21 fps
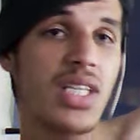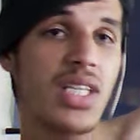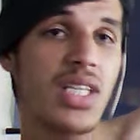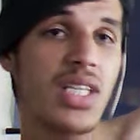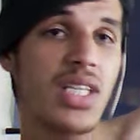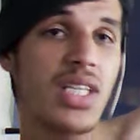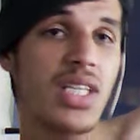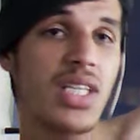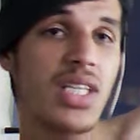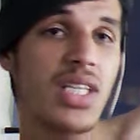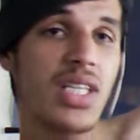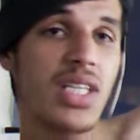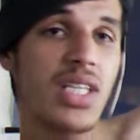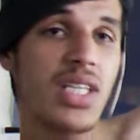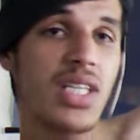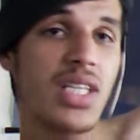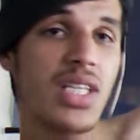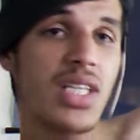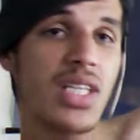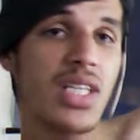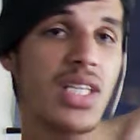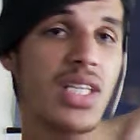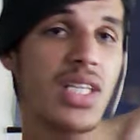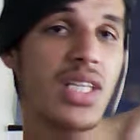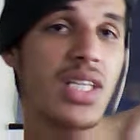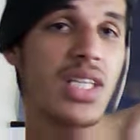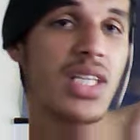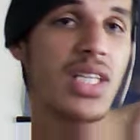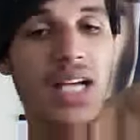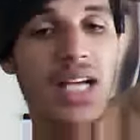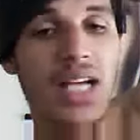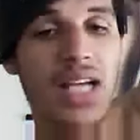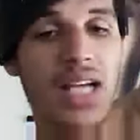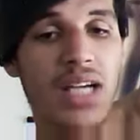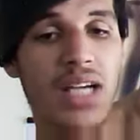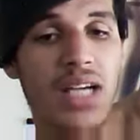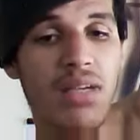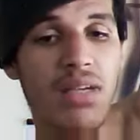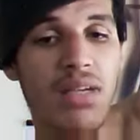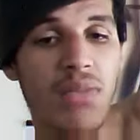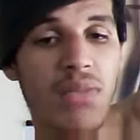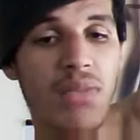Oh shit, man, I got
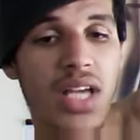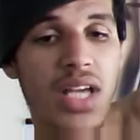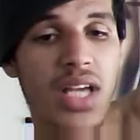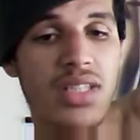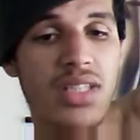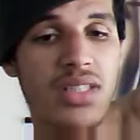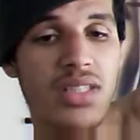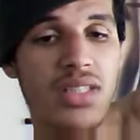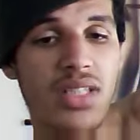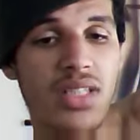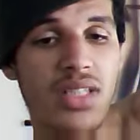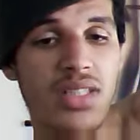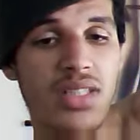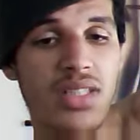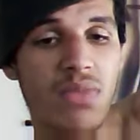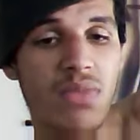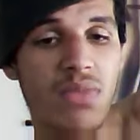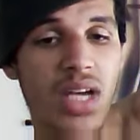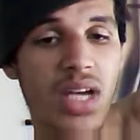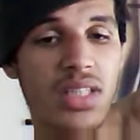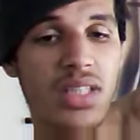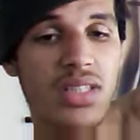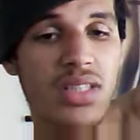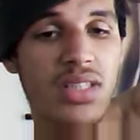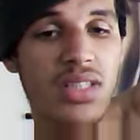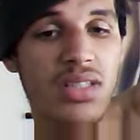a message about this